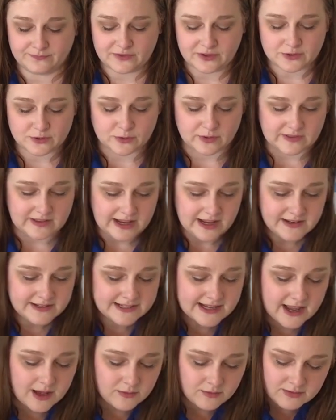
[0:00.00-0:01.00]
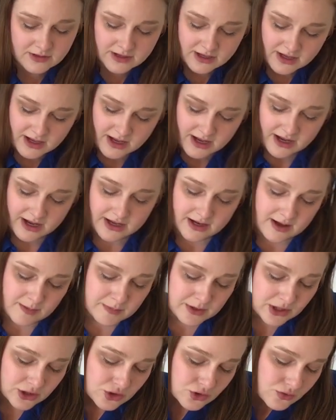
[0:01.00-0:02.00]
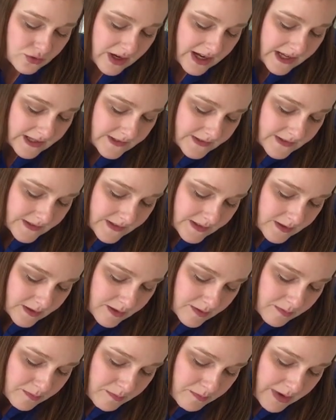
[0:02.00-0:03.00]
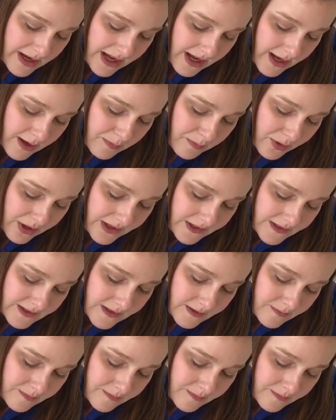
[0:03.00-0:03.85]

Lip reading: So we lay it down and I'm gonna trace my handprint.